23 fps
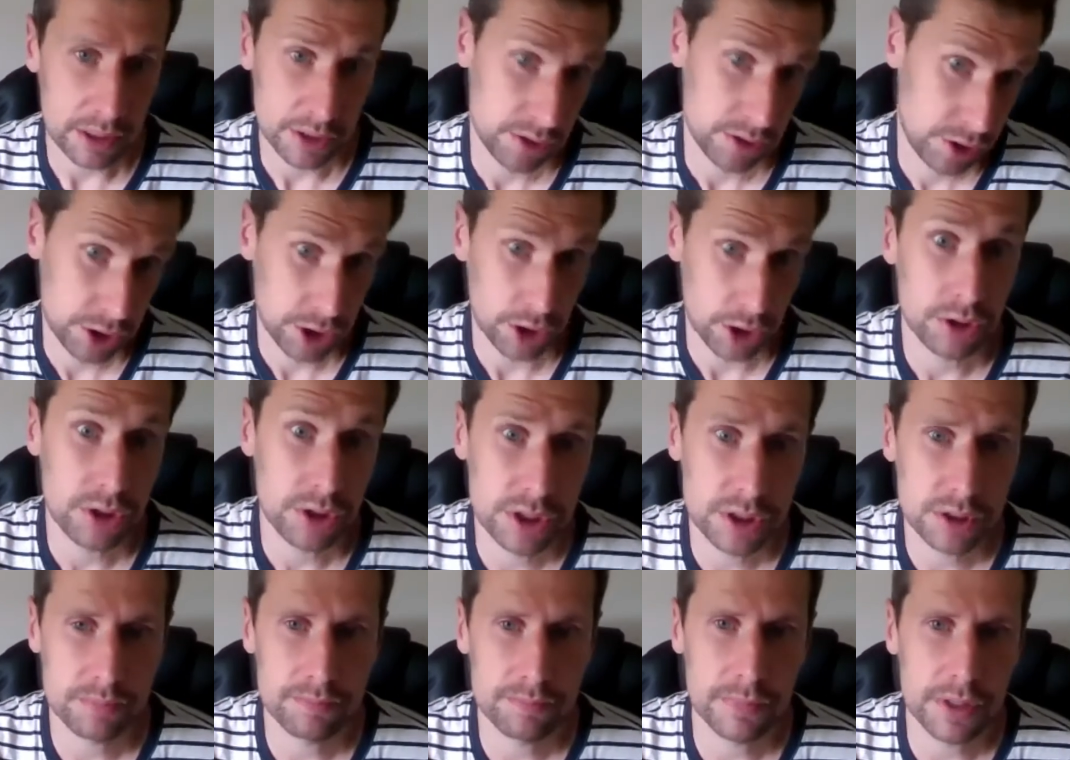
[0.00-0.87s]

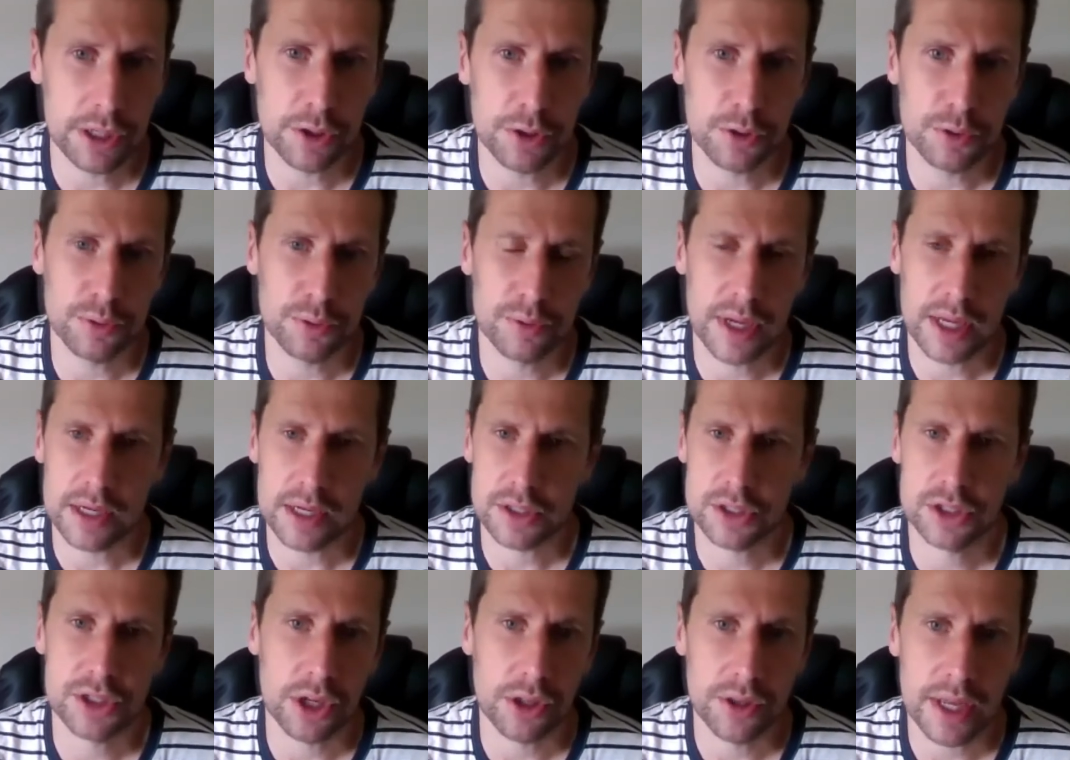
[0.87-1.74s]
church, you know, kind of
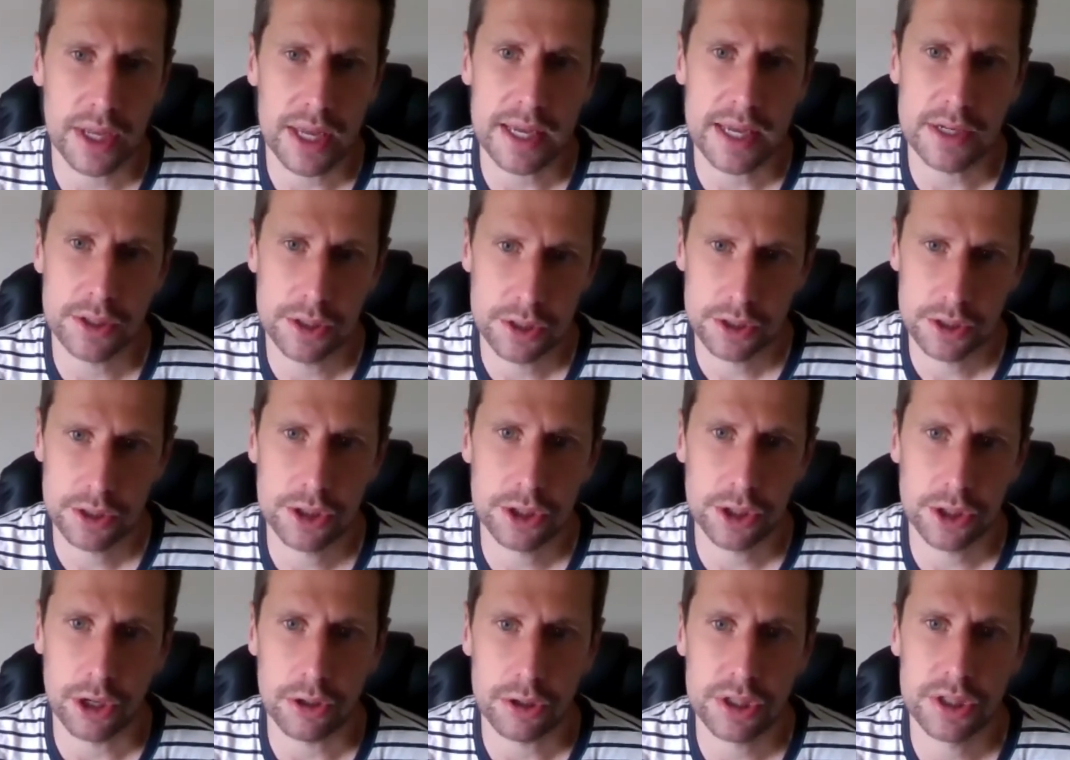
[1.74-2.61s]
Sunday
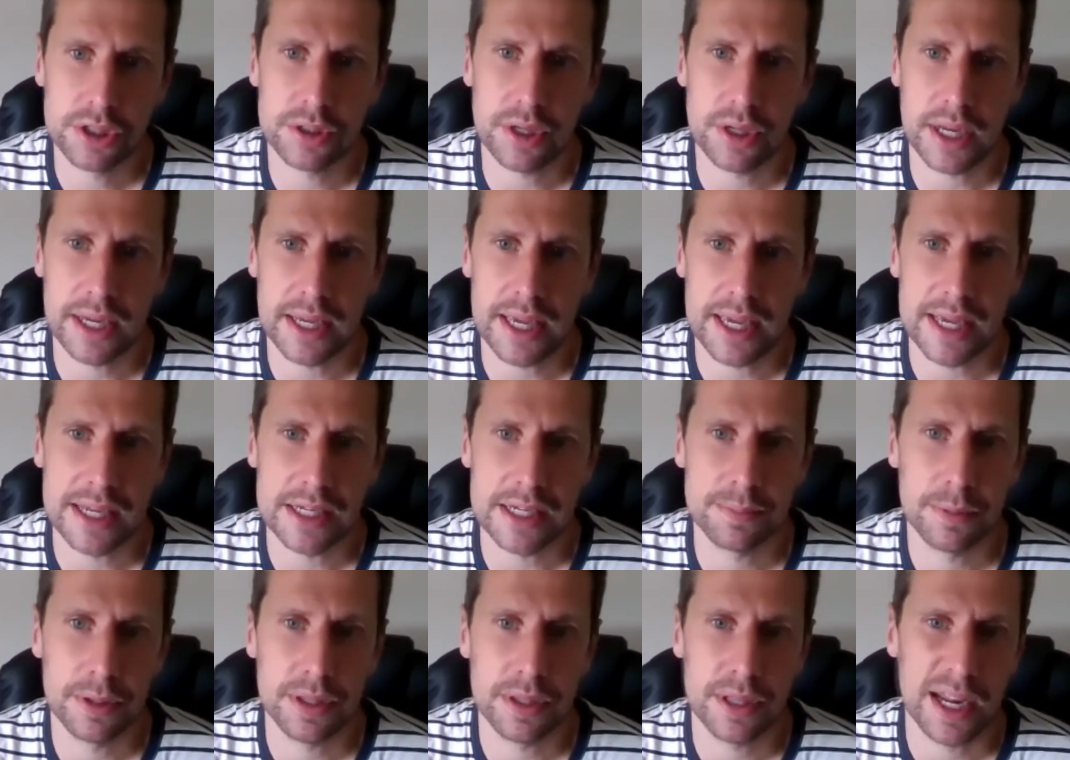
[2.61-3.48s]
church
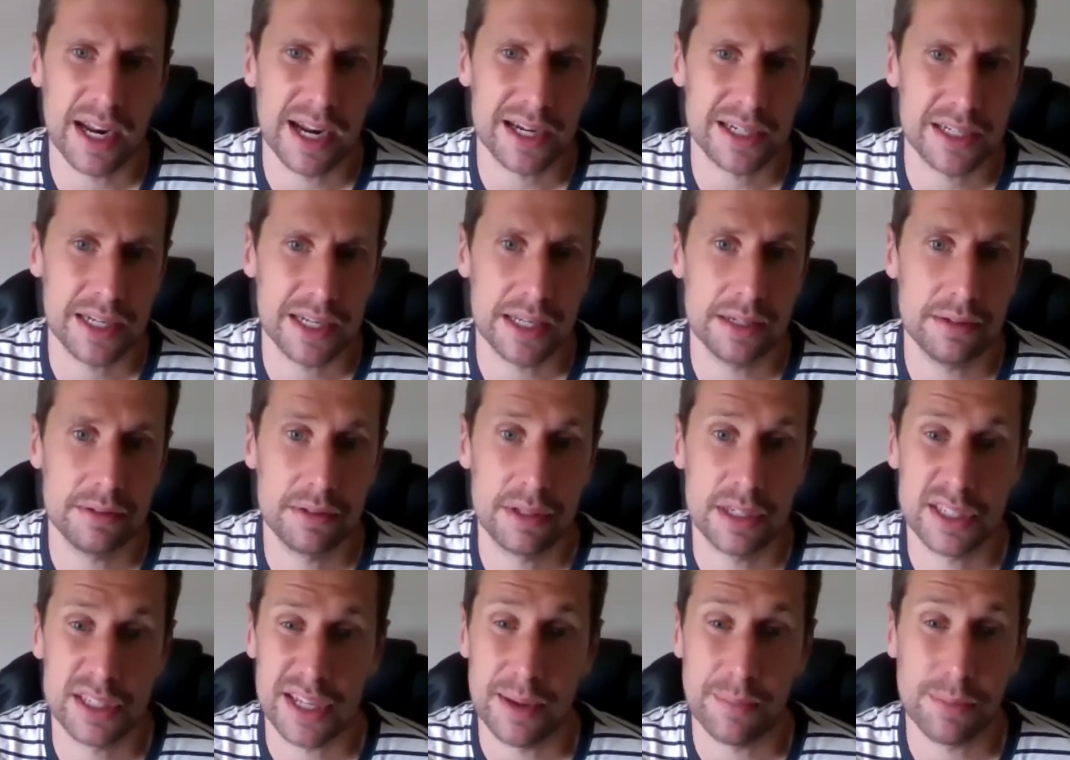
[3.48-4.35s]
engagement, that actually
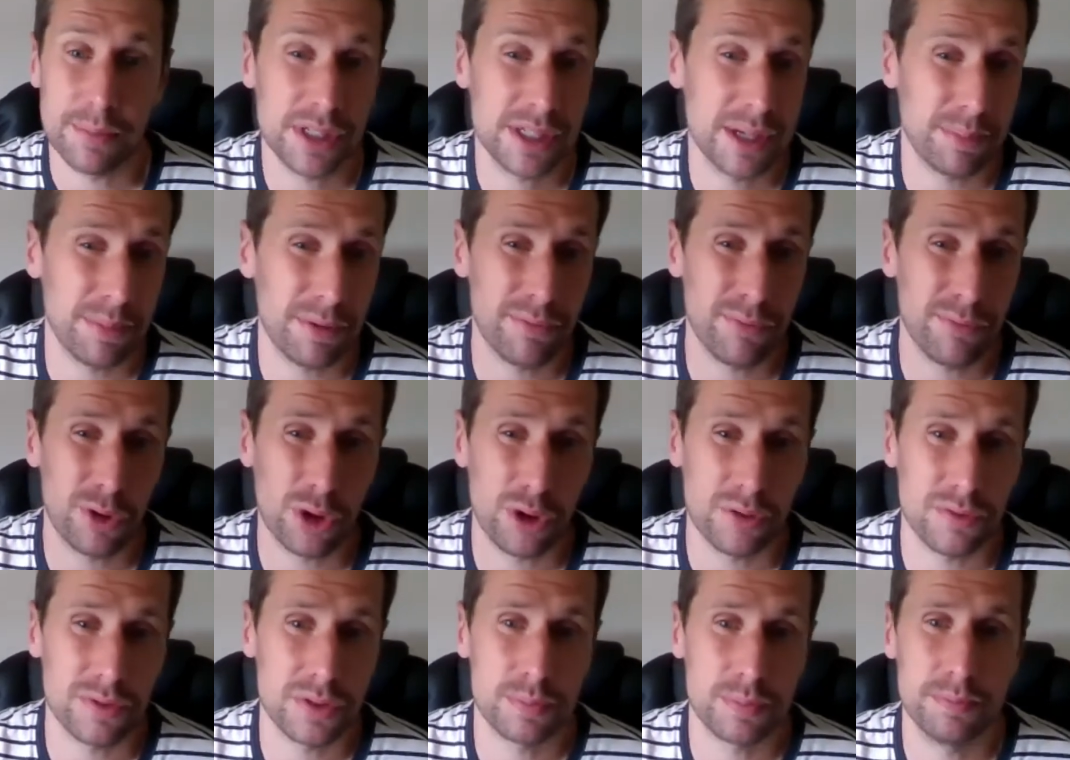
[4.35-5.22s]
discipleship
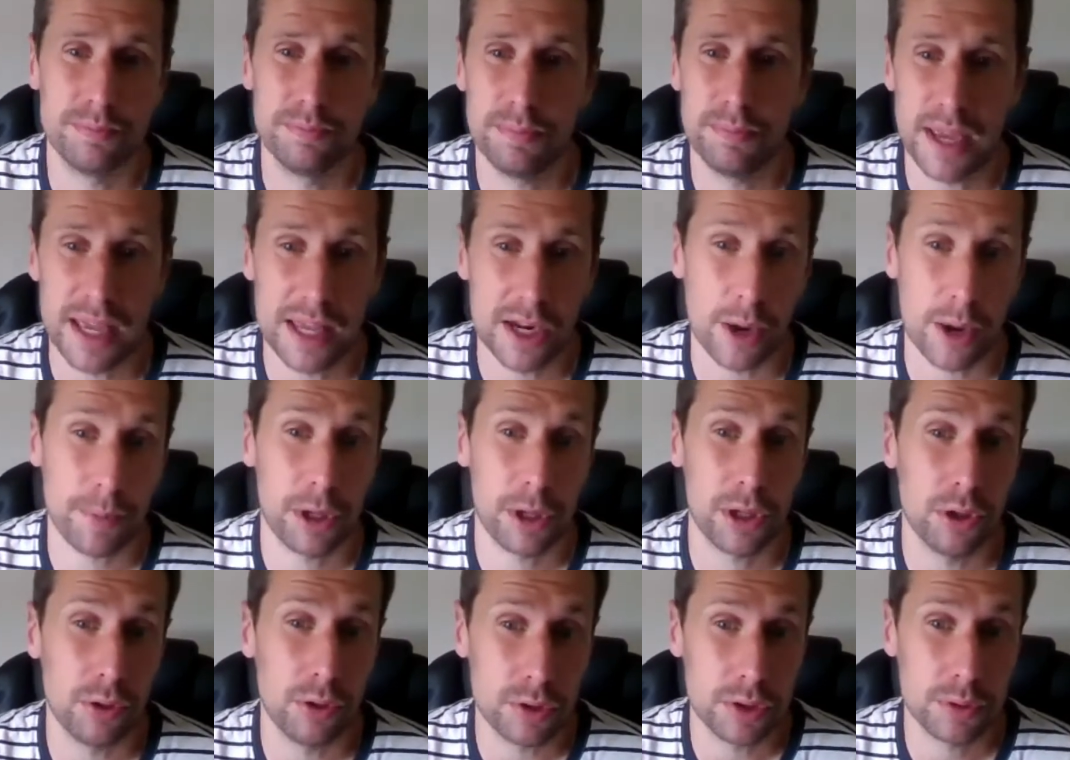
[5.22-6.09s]
involves being up
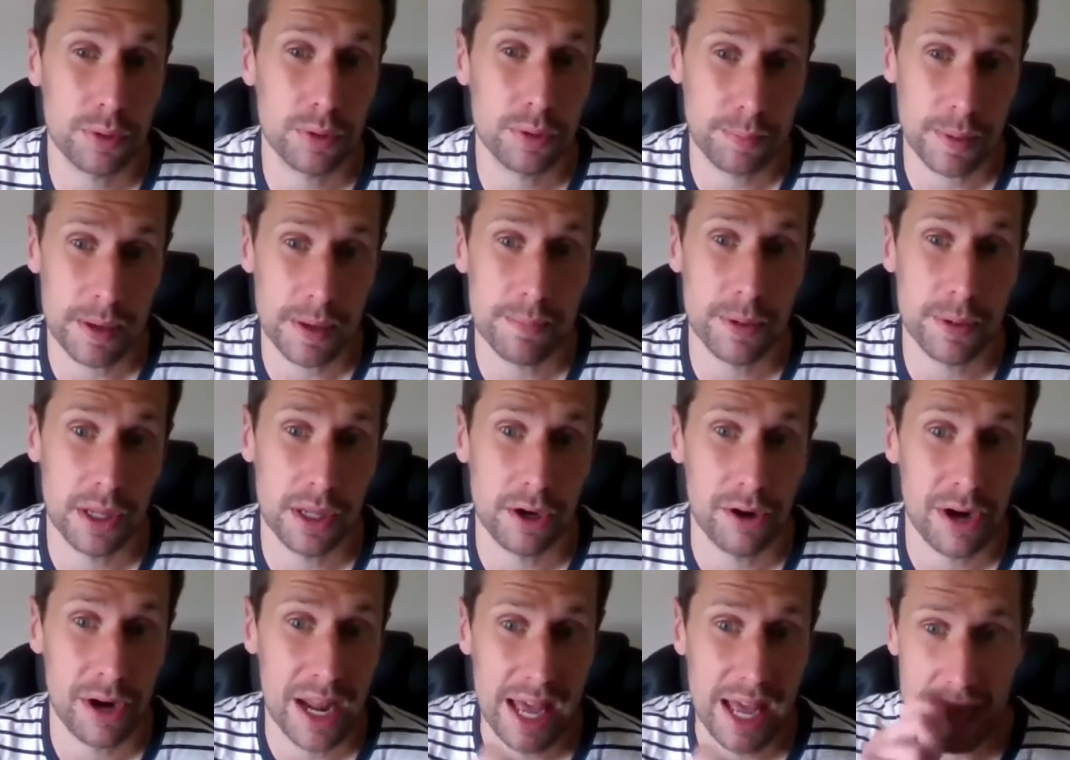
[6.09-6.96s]
close with people in
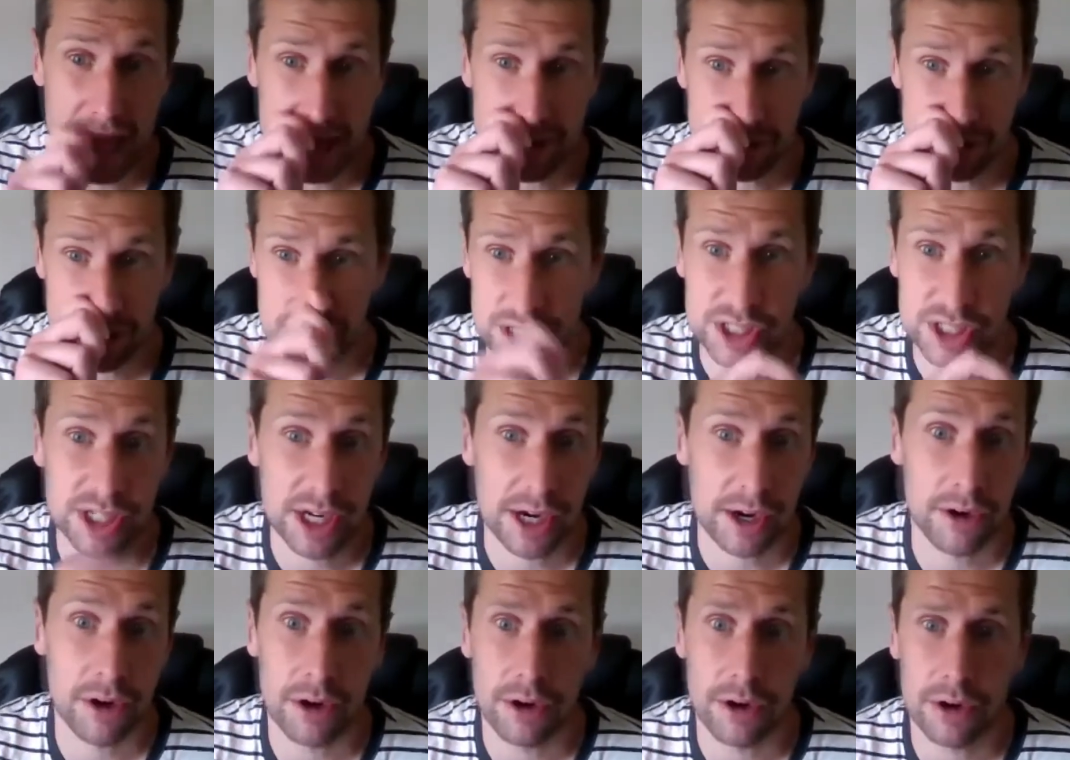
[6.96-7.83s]
our lives and
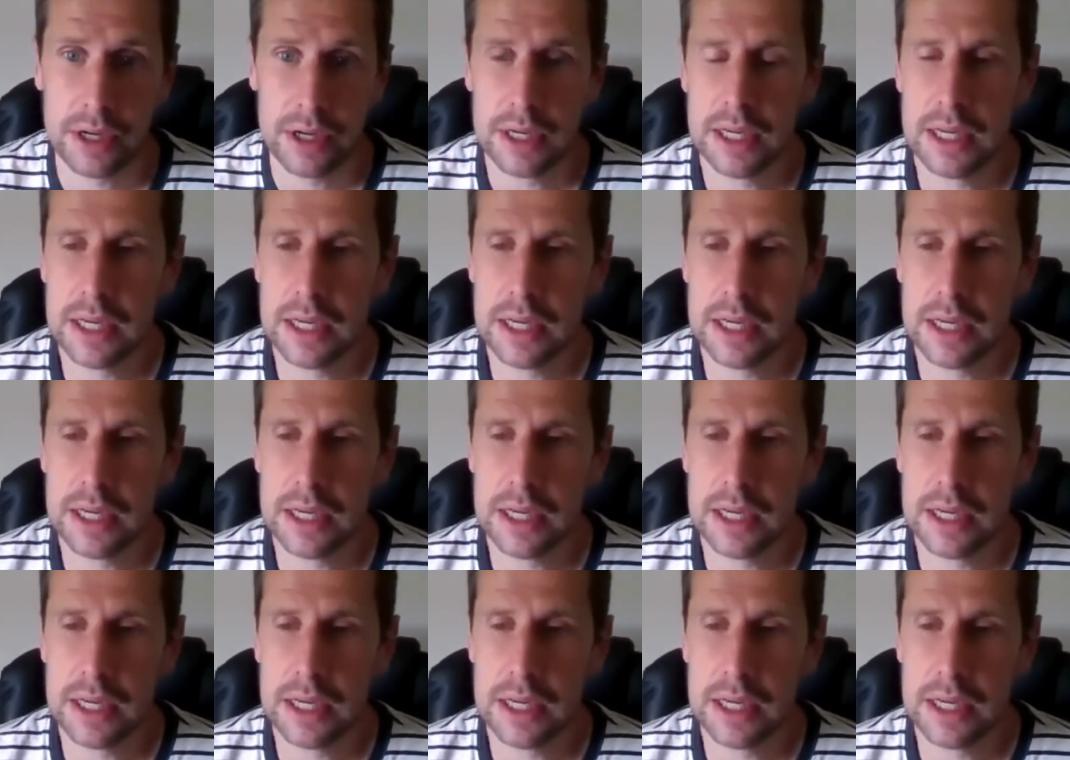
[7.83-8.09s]
sharing our